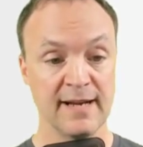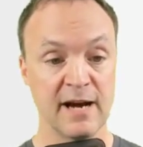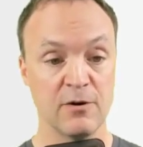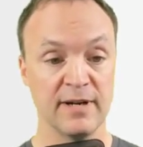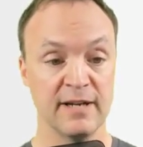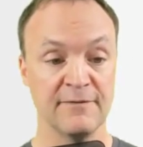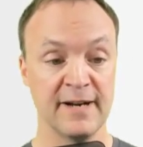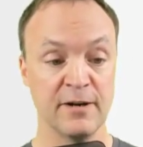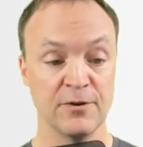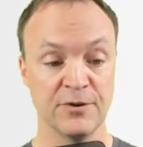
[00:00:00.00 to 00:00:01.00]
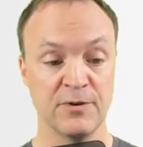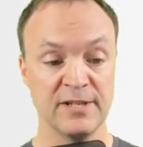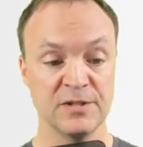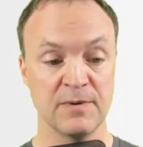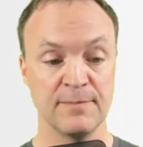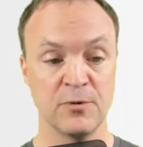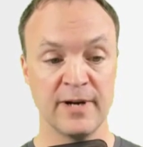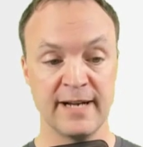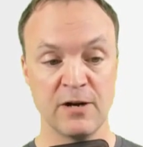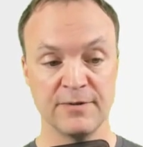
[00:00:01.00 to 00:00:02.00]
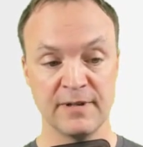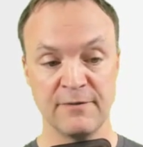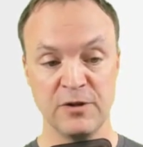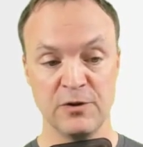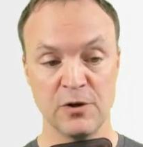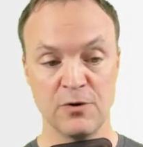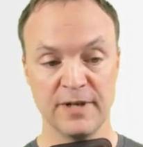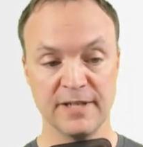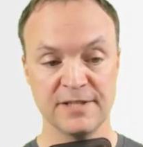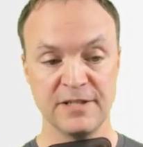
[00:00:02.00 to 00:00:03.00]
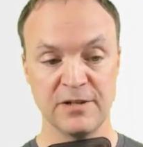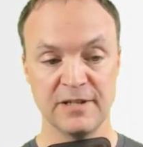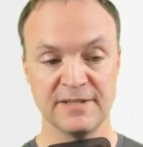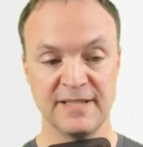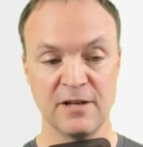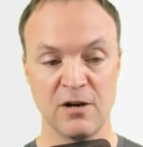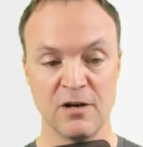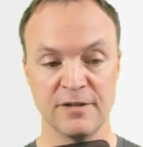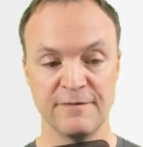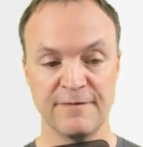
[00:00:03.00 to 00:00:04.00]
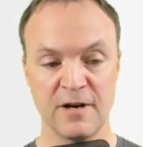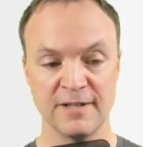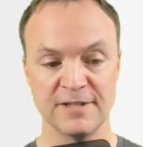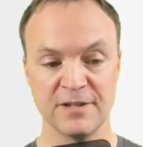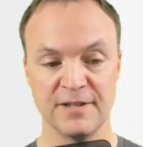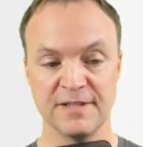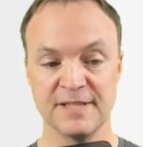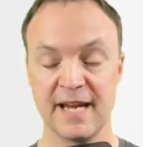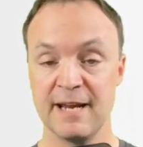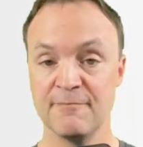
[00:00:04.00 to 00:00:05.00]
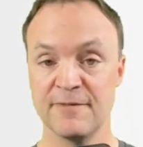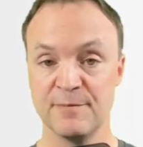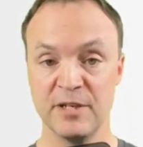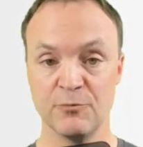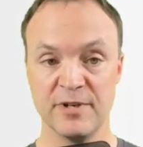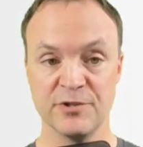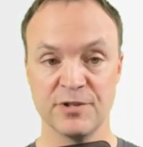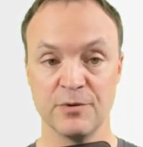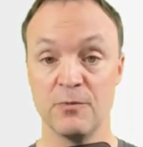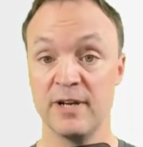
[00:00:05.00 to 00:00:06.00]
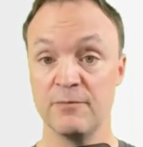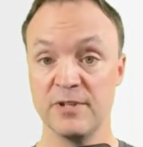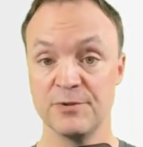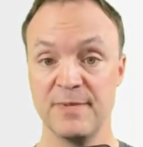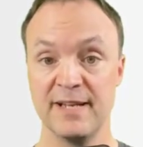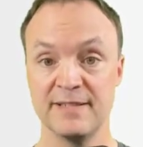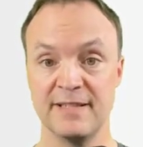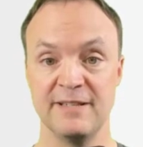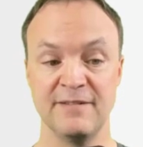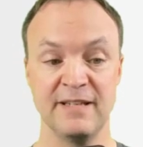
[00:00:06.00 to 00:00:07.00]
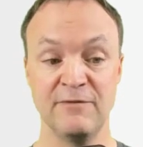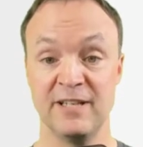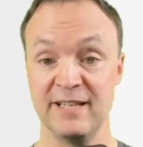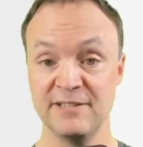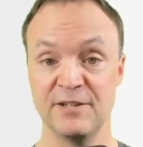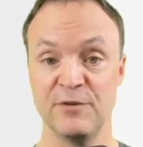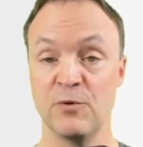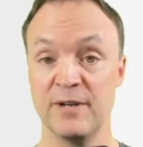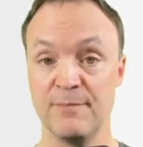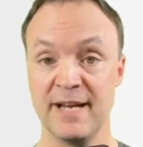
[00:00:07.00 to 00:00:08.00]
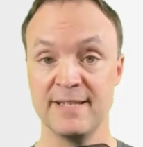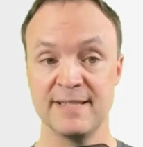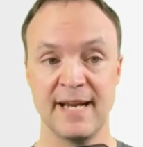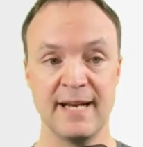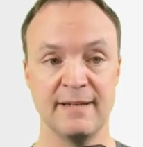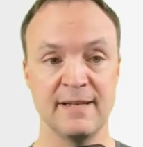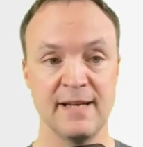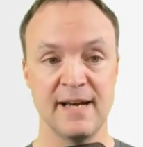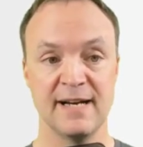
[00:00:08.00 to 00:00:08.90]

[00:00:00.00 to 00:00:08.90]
Now, if I go through, I just want to point out, if you notice, you can see all the fonts are the same from the original one, which makes it e even easier if you want to maintain